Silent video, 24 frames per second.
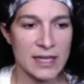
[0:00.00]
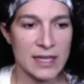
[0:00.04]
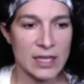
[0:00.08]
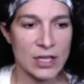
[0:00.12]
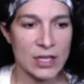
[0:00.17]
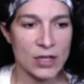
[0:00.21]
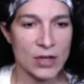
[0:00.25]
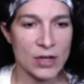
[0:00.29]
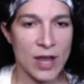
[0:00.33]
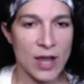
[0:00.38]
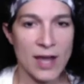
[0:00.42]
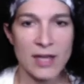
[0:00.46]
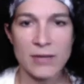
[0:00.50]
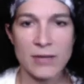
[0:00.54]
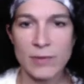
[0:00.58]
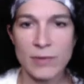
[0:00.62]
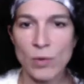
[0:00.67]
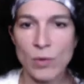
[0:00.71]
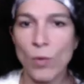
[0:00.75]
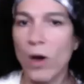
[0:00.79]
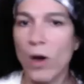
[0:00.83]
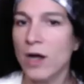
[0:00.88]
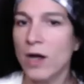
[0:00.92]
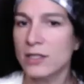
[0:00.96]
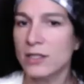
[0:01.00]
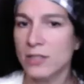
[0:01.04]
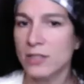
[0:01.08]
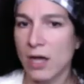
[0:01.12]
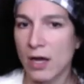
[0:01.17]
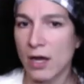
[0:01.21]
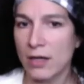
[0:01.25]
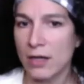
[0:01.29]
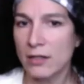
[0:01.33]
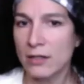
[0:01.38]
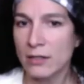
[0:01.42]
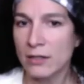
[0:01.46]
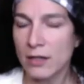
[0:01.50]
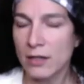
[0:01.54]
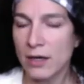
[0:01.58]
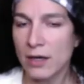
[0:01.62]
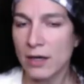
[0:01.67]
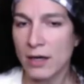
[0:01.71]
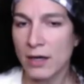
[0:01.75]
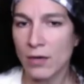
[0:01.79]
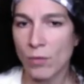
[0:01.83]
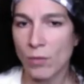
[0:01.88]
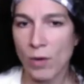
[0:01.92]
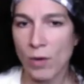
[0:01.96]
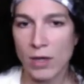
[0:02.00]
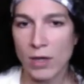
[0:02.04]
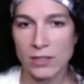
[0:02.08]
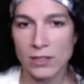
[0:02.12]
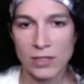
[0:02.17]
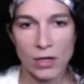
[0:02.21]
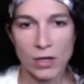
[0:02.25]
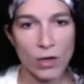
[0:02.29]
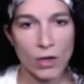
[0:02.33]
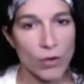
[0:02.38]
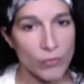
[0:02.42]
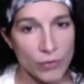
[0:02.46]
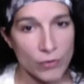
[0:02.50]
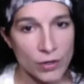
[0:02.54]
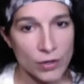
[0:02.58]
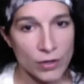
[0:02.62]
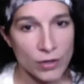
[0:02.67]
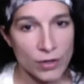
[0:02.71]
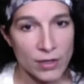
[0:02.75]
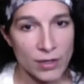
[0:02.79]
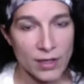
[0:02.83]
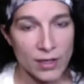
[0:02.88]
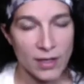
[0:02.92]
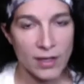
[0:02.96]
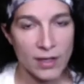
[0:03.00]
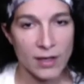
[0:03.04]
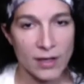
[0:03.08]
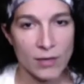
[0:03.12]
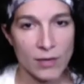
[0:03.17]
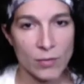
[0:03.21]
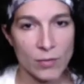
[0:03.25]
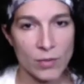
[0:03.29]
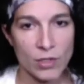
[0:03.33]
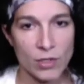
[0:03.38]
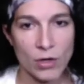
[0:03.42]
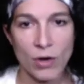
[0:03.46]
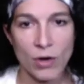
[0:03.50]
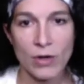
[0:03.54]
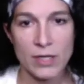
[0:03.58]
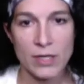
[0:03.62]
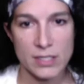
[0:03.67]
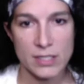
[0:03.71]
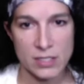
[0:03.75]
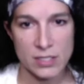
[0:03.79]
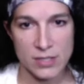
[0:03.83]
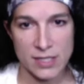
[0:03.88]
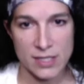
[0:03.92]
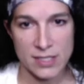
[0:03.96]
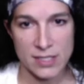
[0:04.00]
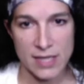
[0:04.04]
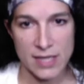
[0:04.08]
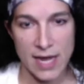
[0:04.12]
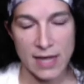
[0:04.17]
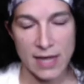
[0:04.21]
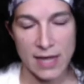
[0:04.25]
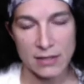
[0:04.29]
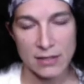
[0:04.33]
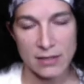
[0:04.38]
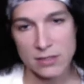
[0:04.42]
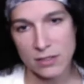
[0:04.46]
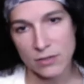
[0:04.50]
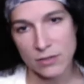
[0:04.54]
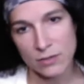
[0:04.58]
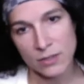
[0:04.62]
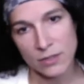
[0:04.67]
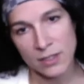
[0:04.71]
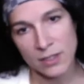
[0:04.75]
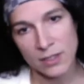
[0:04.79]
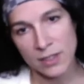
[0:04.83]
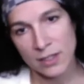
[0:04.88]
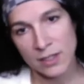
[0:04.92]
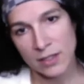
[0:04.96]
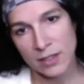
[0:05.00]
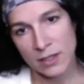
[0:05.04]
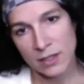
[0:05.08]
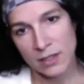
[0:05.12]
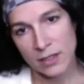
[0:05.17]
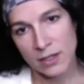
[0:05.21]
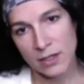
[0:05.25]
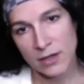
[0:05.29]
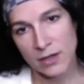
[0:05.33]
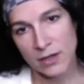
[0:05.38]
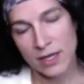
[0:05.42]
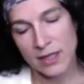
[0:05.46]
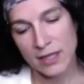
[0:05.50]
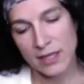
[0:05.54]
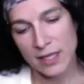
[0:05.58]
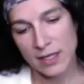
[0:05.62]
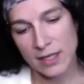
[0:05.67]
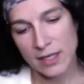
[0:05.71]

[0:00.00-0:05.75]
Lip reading: you're not going to be walked all over when you're already stressed out. So, I think